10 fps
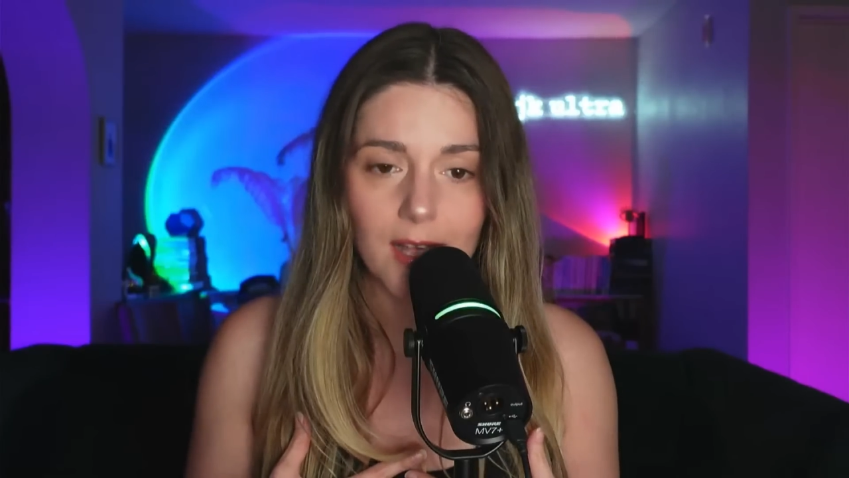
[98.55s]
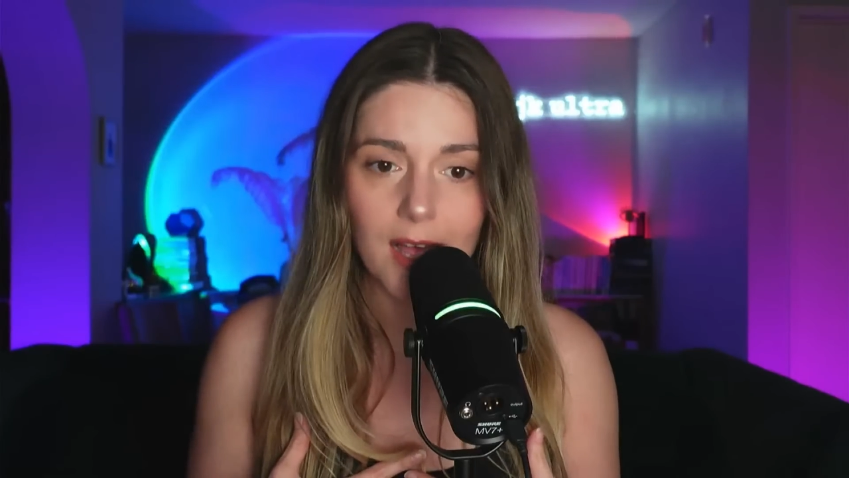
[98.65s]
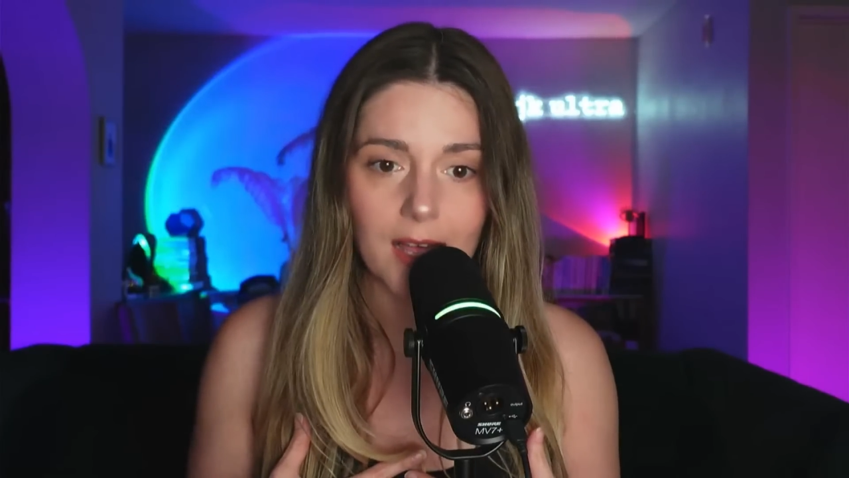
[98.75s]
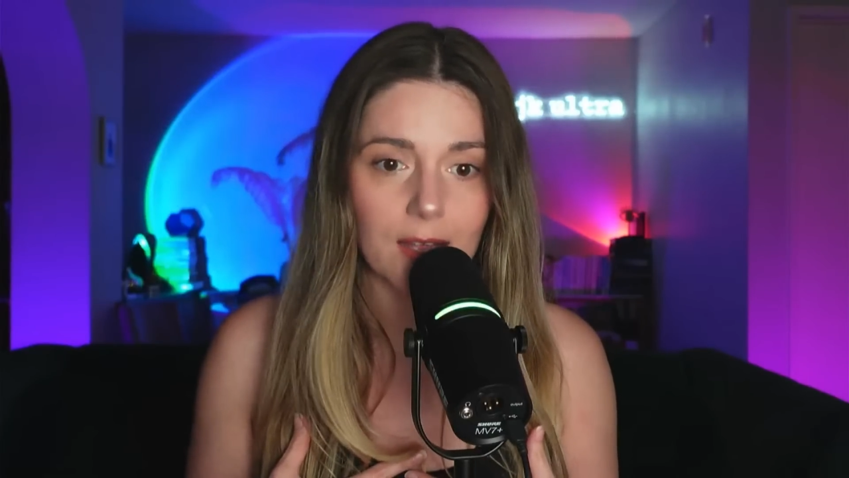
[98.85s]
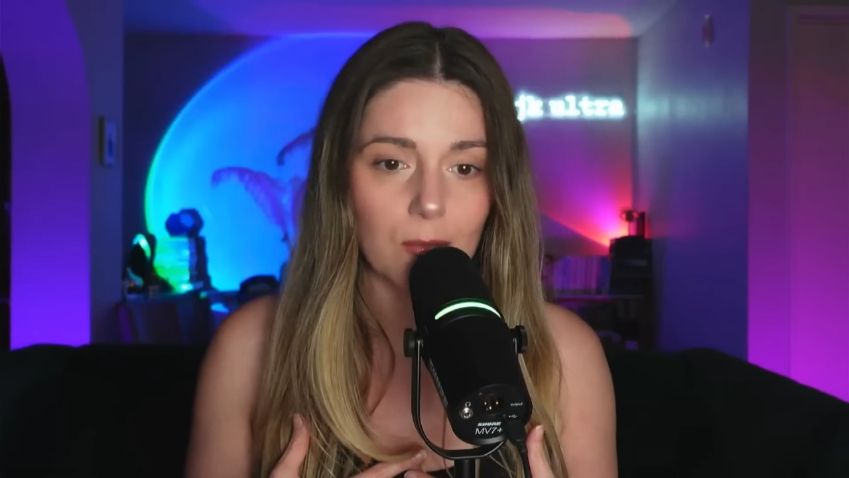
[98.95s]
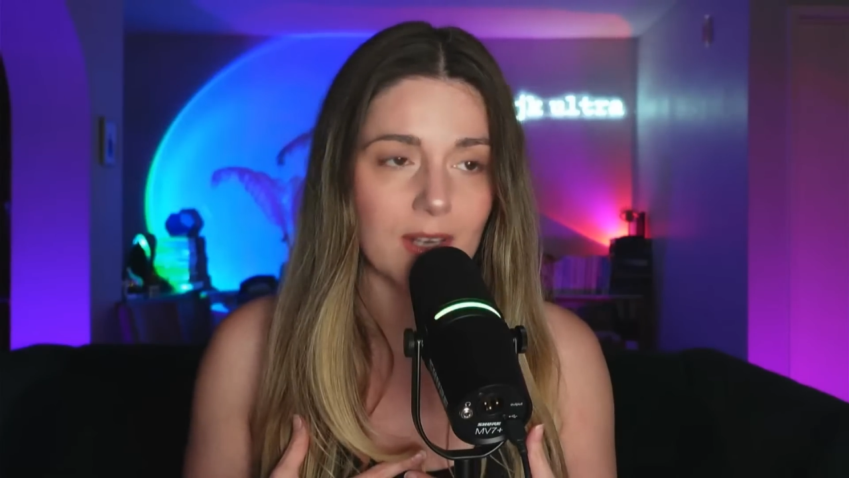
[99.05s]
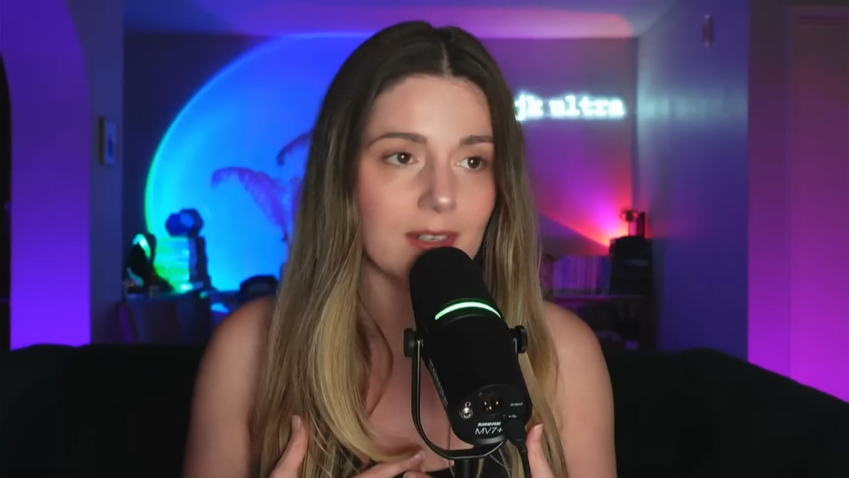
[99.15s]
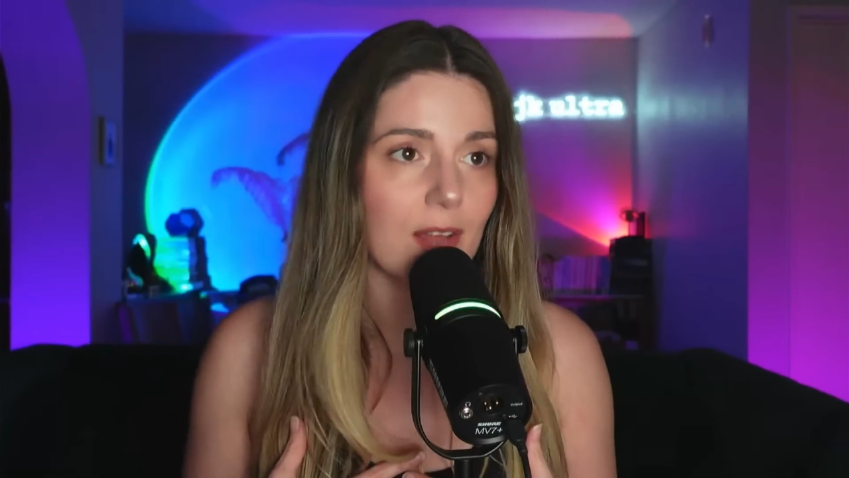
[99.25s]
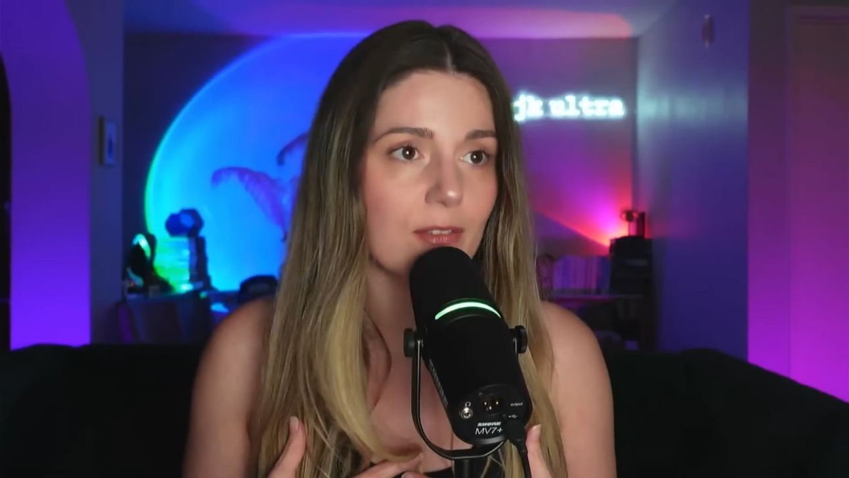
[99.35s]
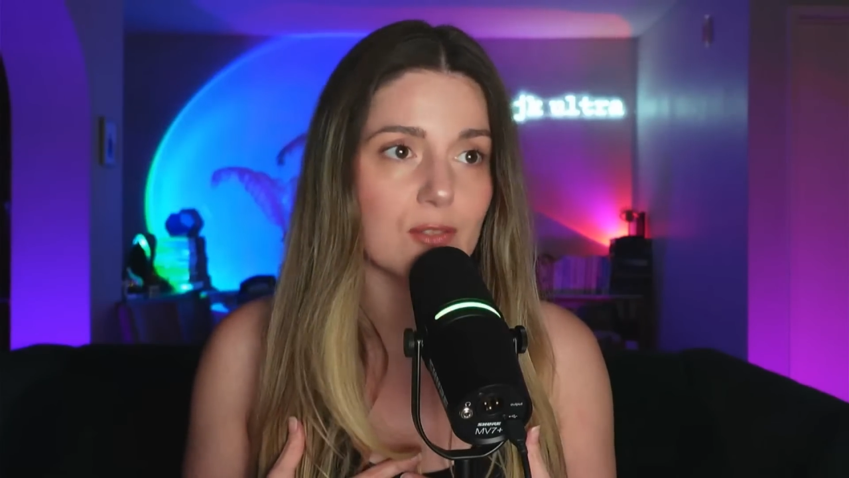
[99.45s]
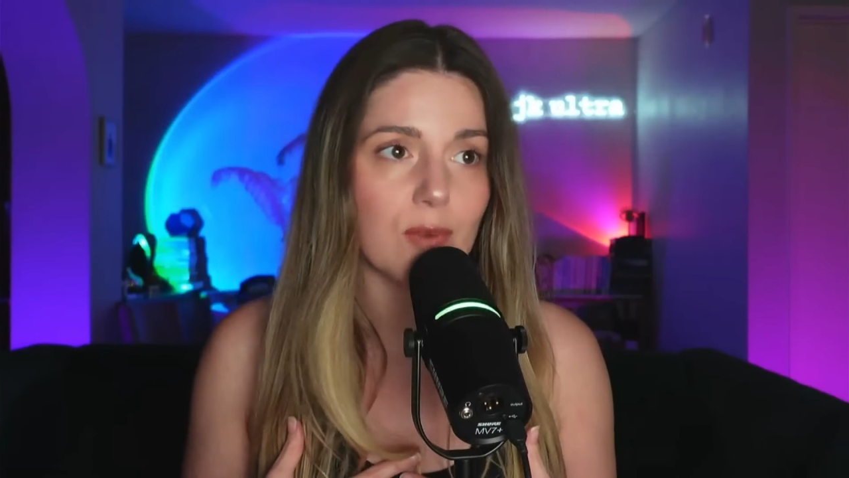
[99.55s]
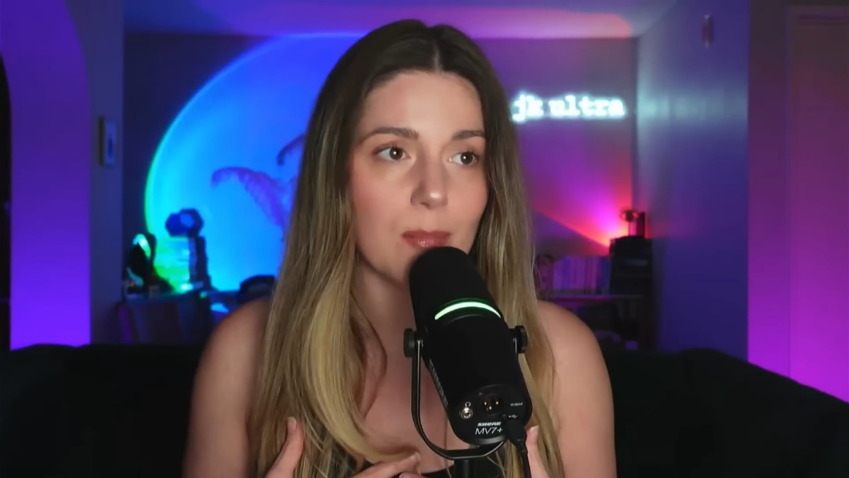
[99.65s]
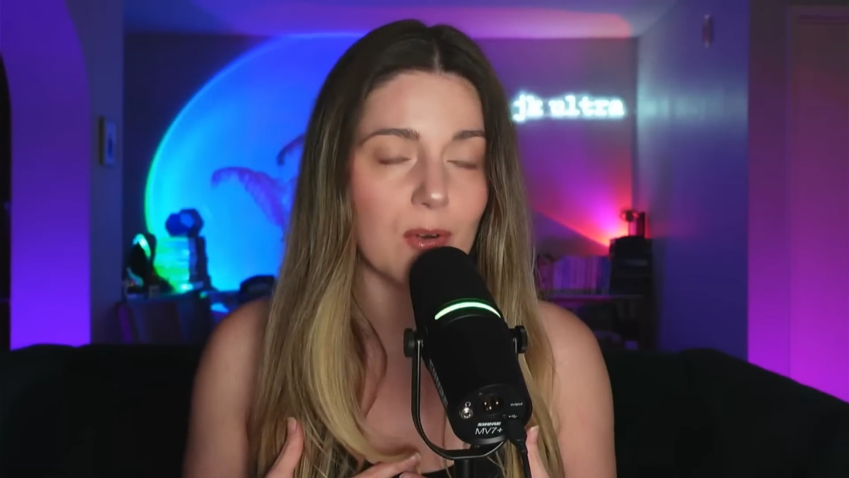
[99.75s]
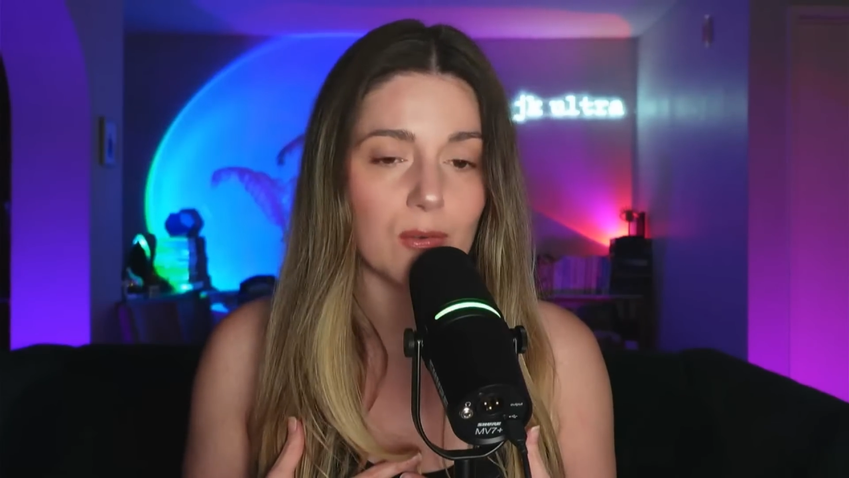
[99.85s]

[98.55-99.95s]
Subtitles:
I went down these rabbit